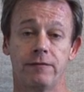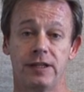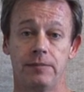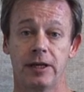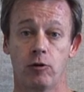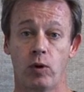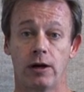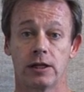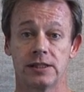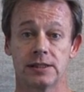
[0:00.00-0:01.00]
of phonemic
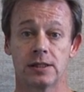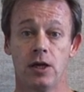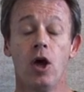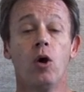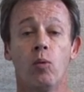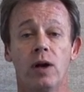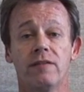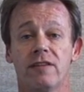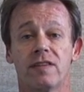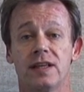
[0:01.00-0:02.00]
awareness. One
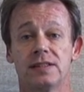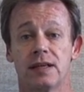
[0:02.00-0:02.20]
of the things